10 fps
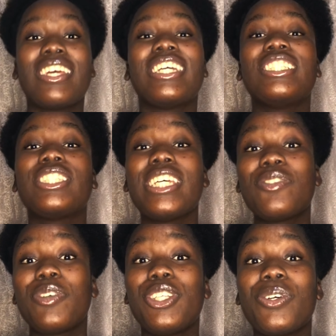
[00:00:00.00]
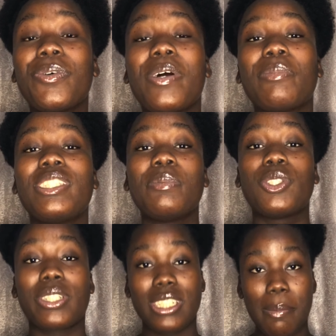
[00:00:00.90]
In today's video, I'm going to be
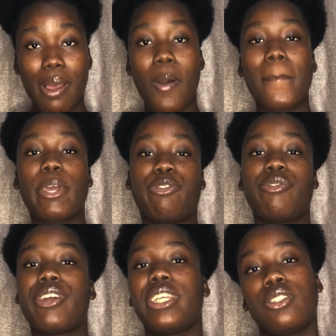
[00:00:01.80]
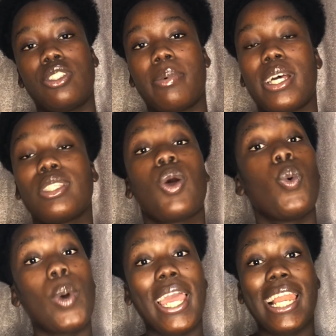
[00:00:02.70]
talking about my favorite YouTubers,
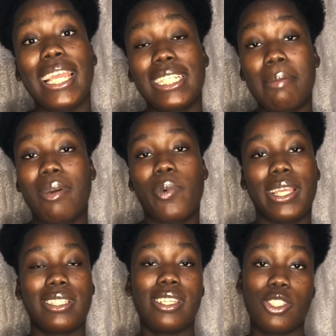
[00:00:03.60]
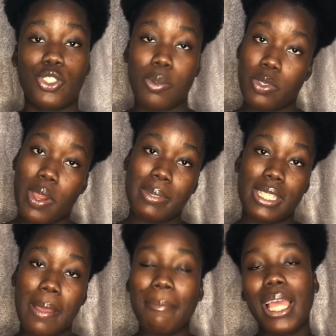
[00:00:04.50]
why I like them and why I think you should subscribe to them.